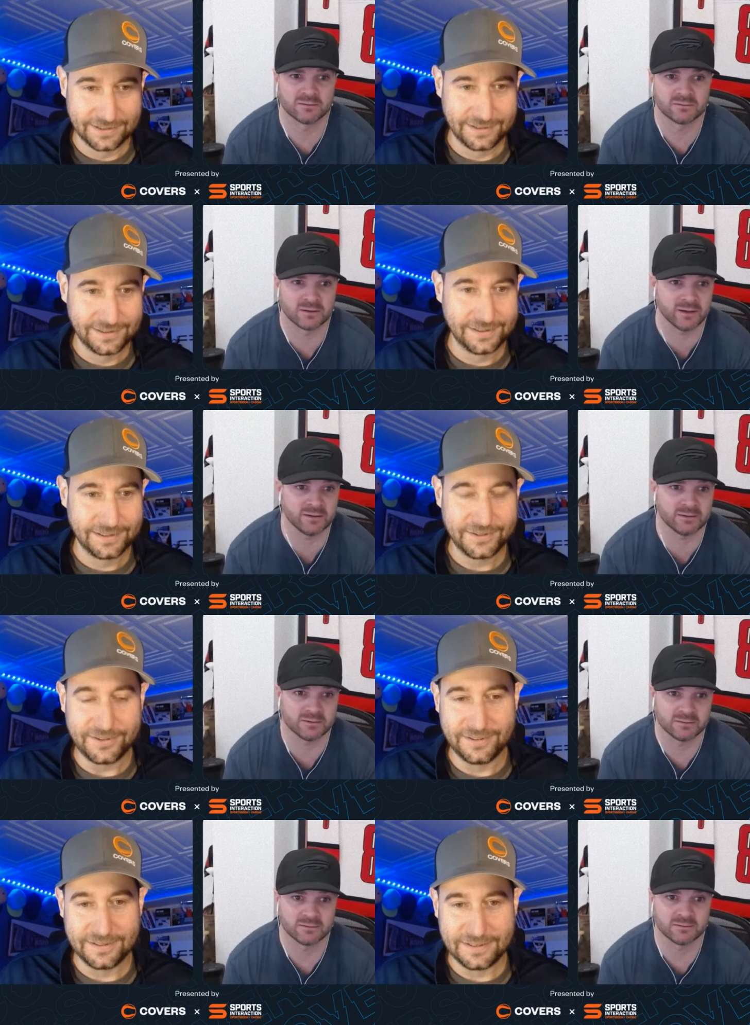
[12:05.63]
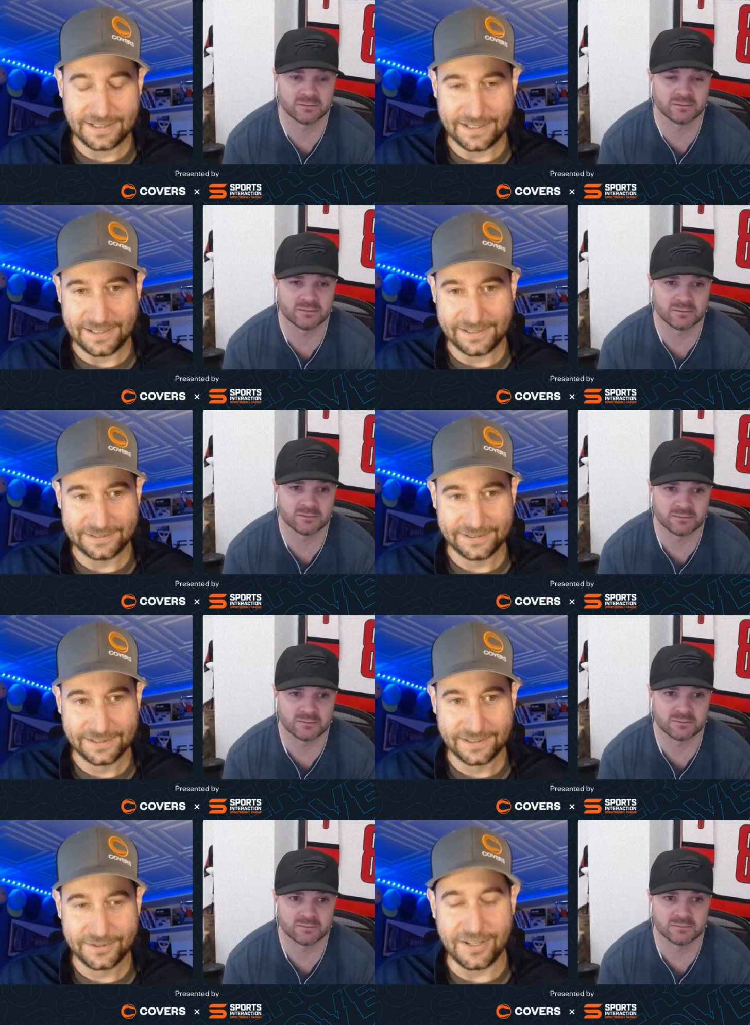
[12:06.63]
Speaker 1: right?
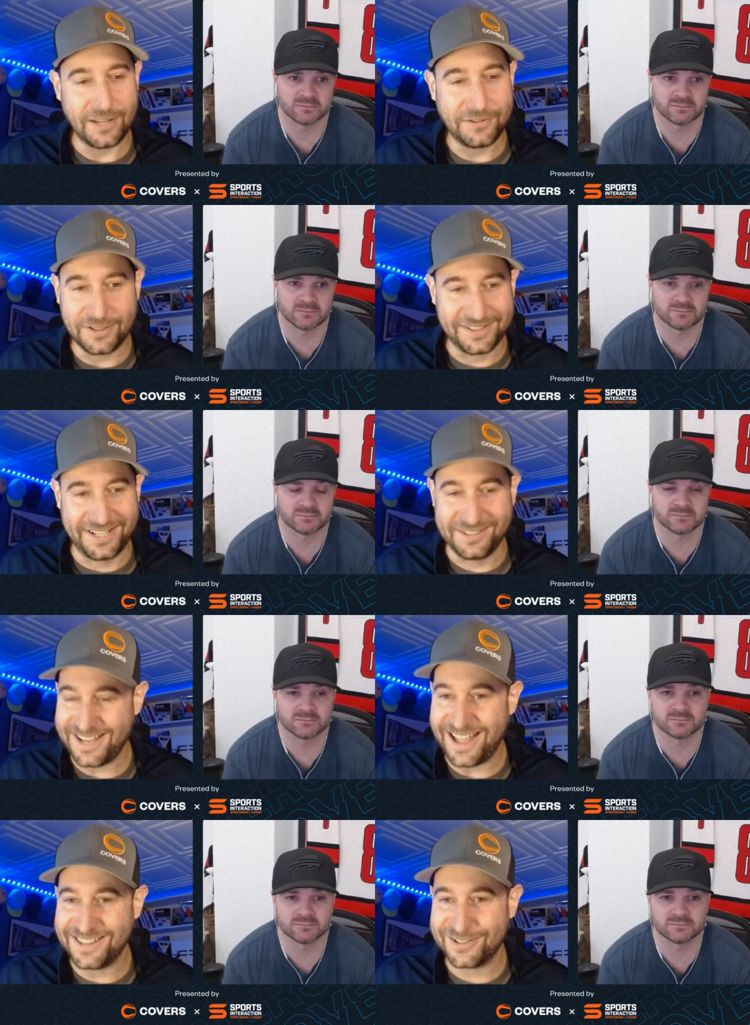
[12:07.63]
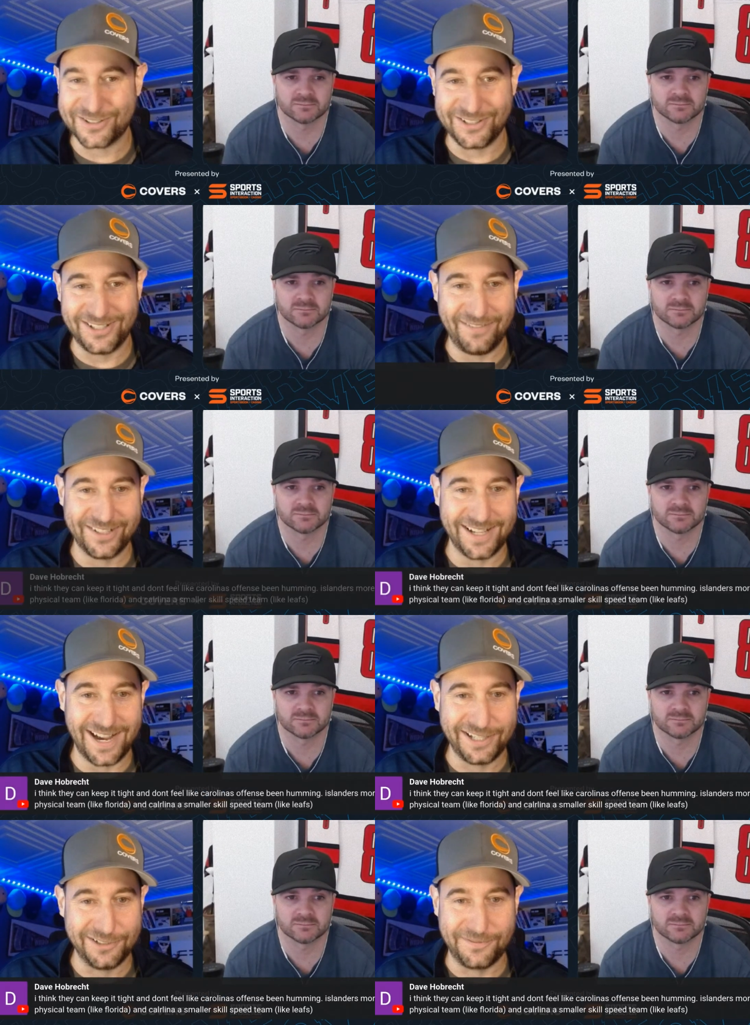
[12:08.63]
Uh, did, the Islanders still have the
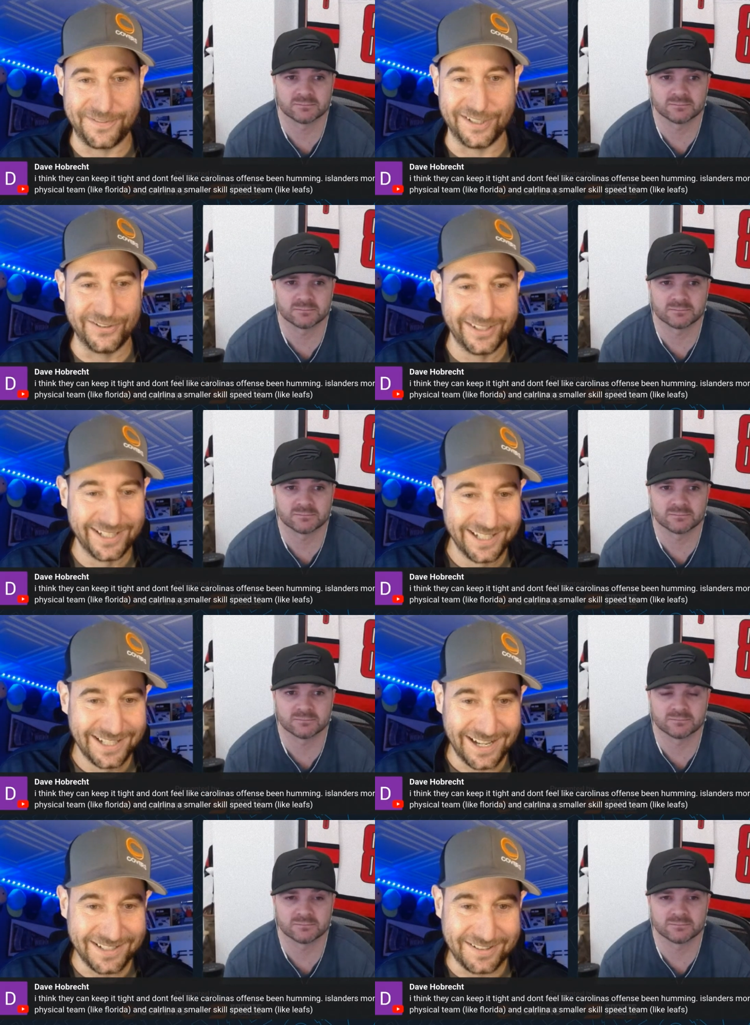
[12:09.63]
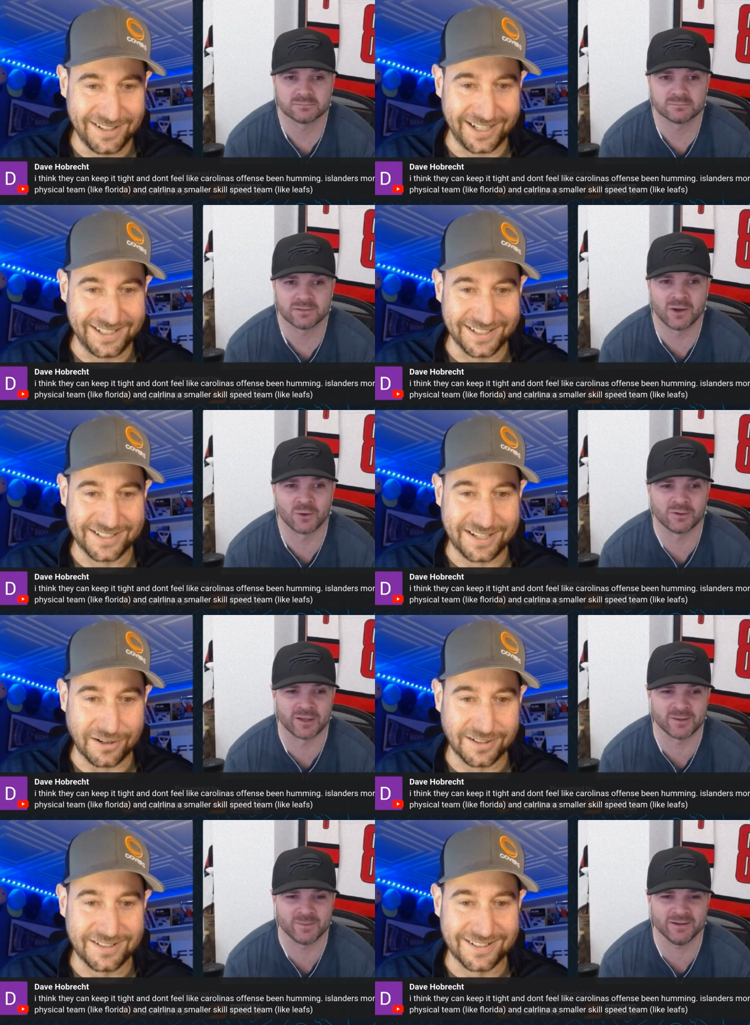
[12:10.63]
guy you filled?
Speaker 2: Like is oh,
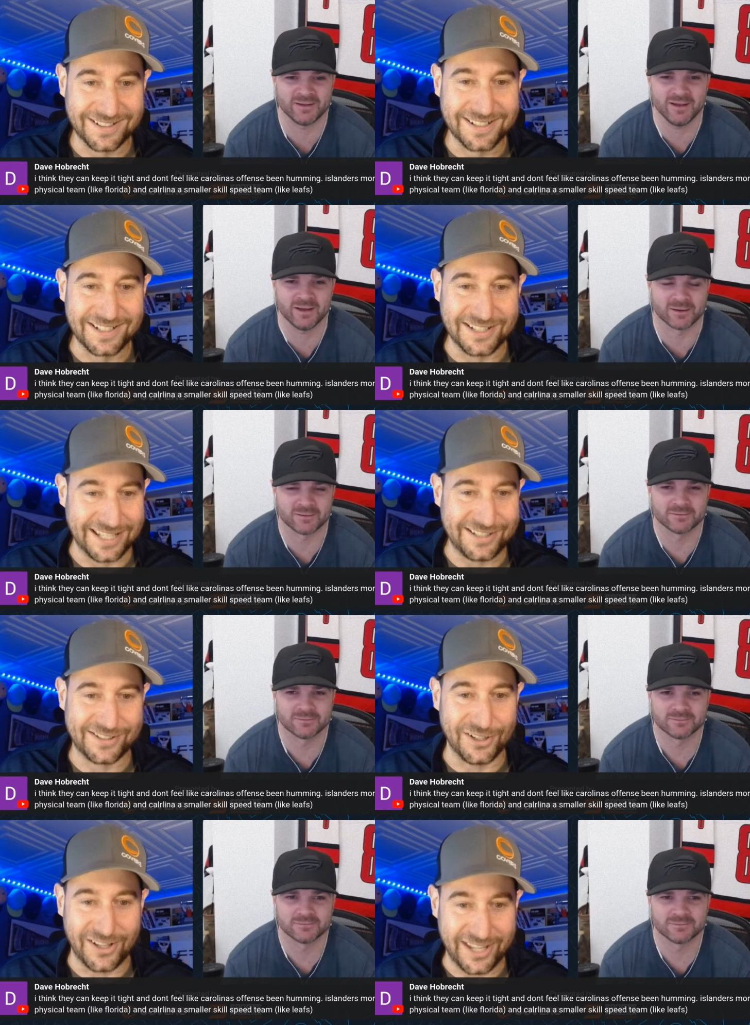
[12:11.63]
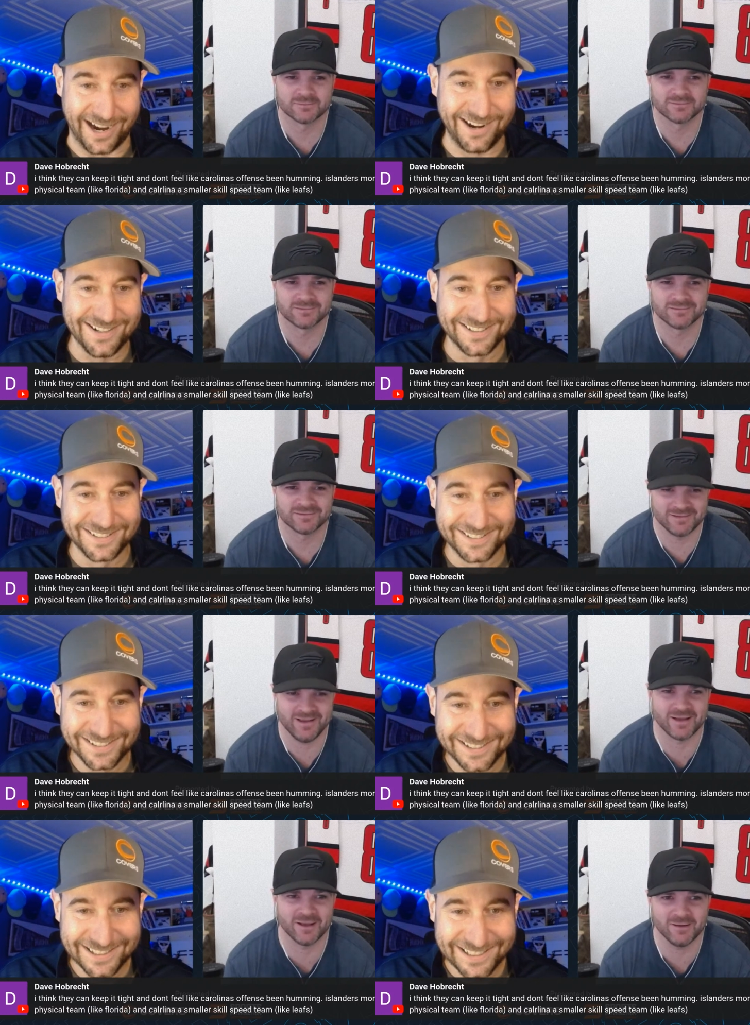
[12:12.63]
Clutterbuck? Yeah, is he still there?
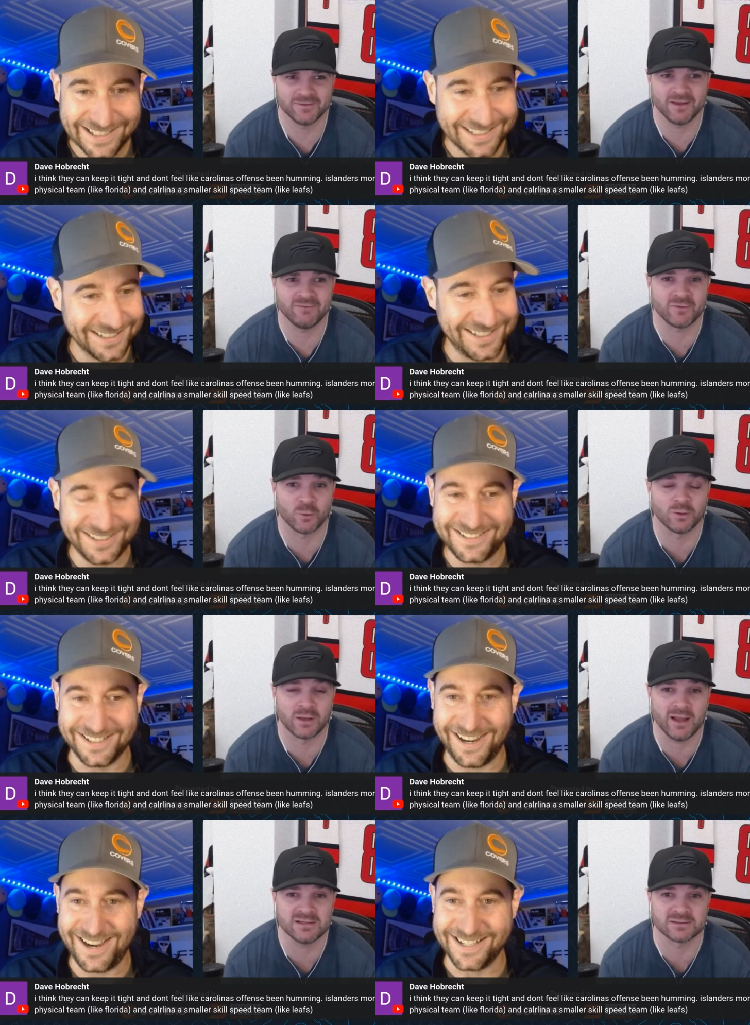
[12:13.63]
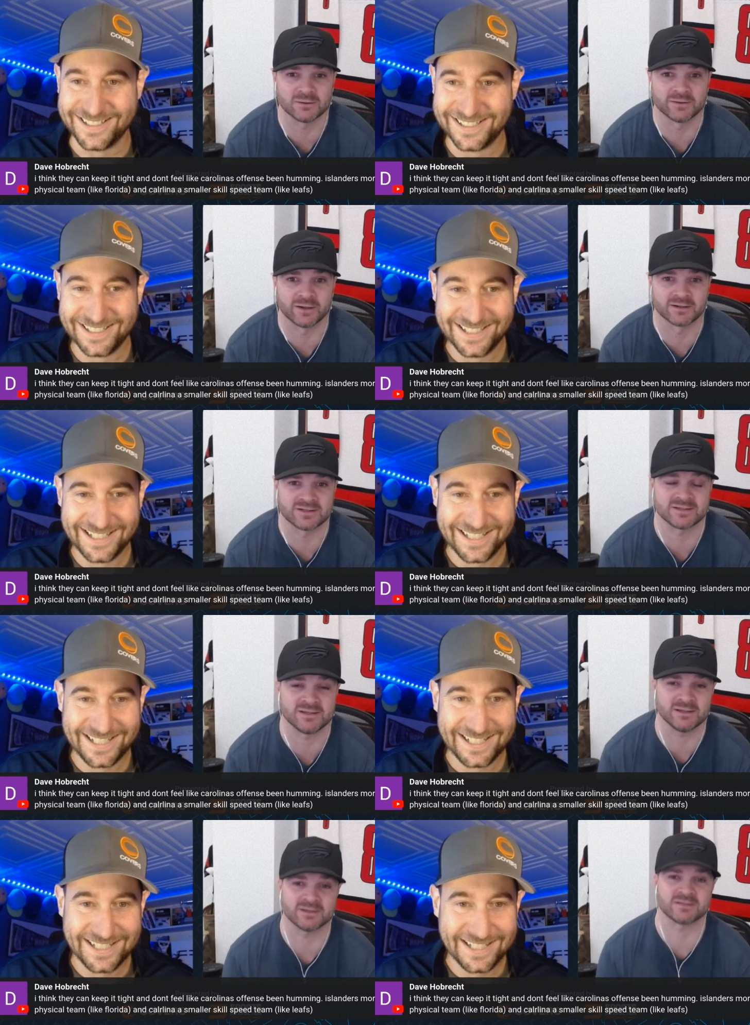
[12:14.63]
Yeah, they have that Good whole God. line still there.
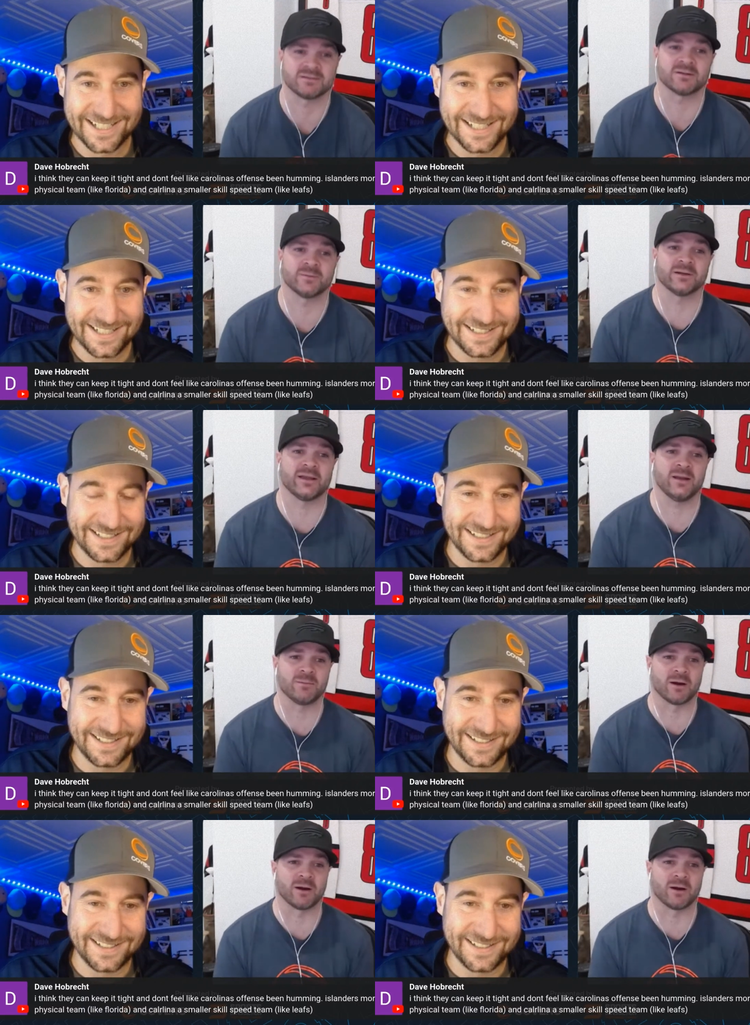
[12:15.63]
Cizikas, Clutterbuck, and